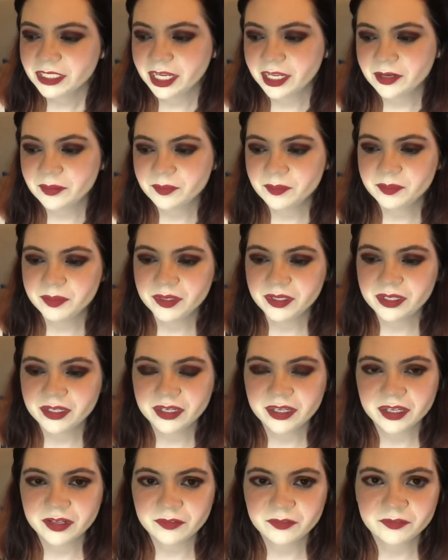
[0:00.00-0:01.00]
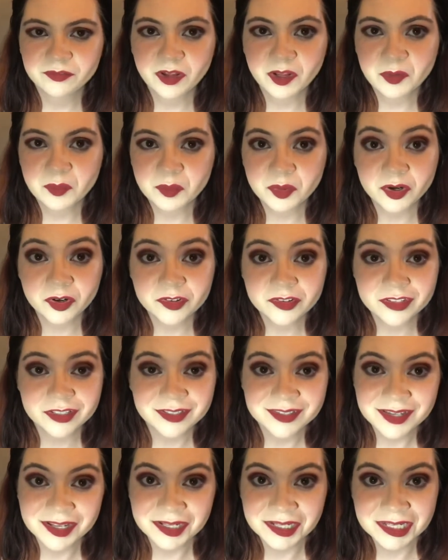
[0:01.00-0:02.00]
and being a fun
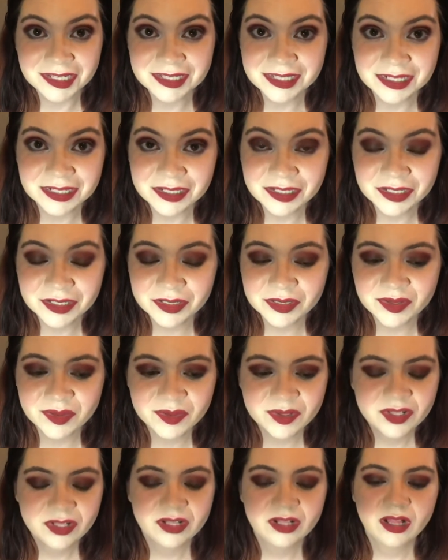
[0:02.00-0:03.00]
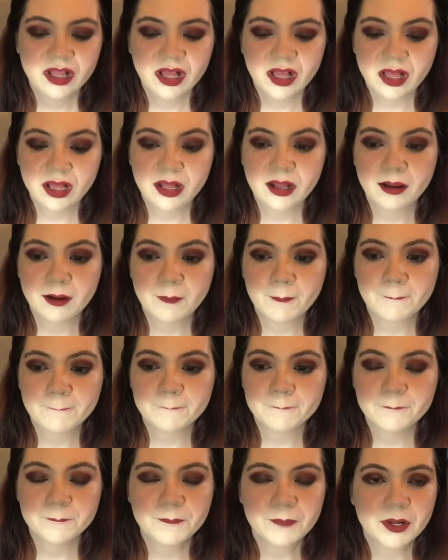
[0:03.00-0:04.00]
person to listen to.
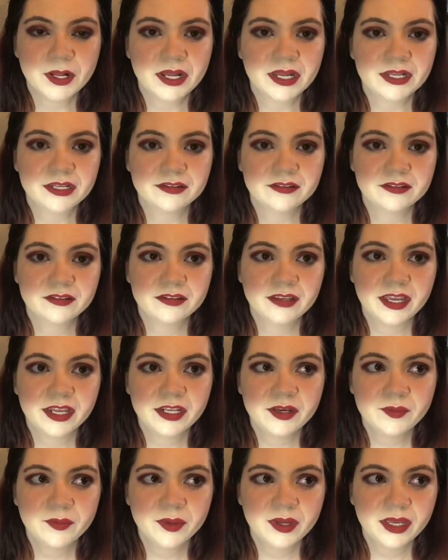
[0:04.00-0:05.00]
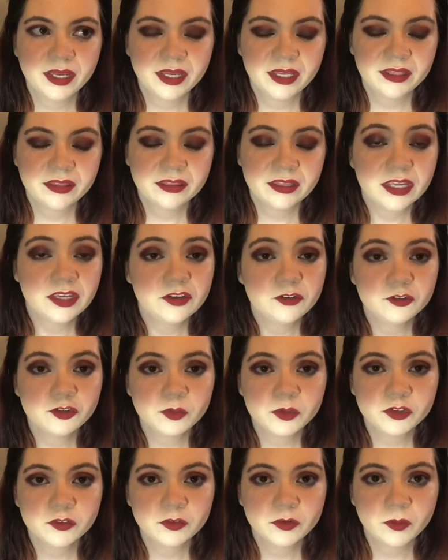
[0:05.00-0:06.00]
But anyway, thank you so
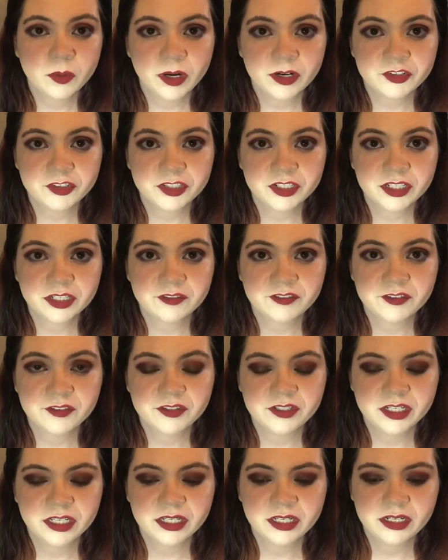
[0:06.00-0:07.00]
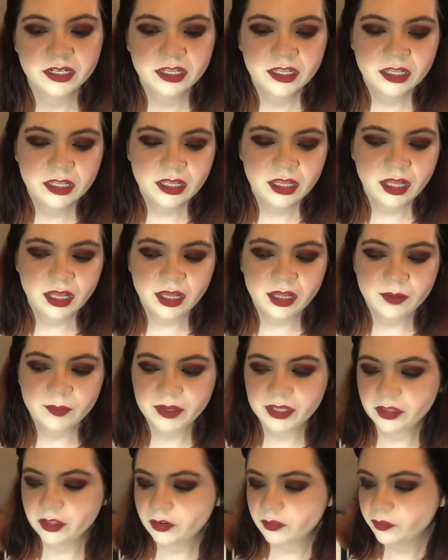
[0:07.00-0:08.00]
much for watching. If you did,
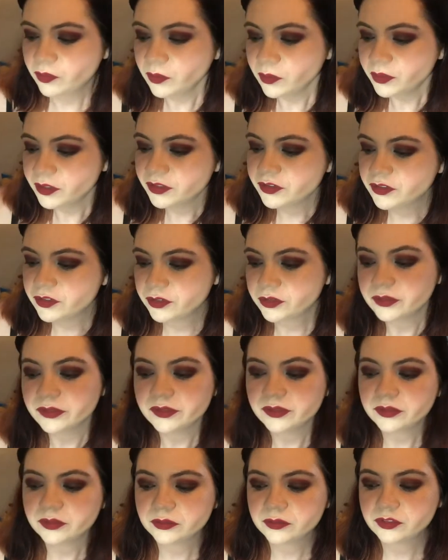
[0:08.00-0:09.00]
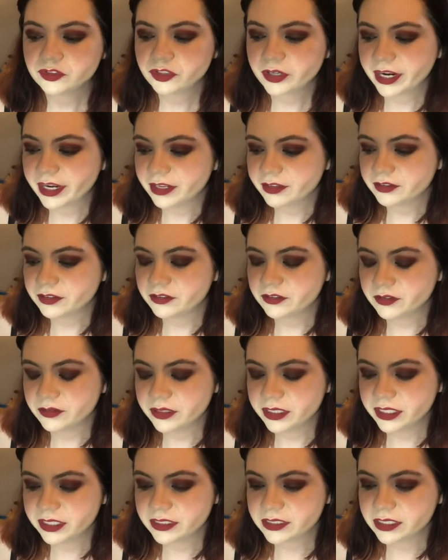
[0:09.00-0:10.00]
I look forward to trying to do
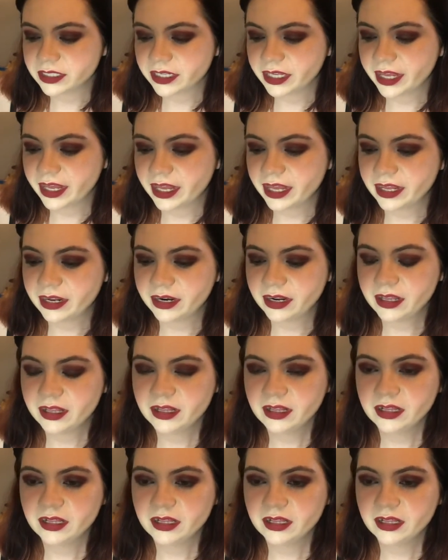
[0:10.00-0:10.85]
this again.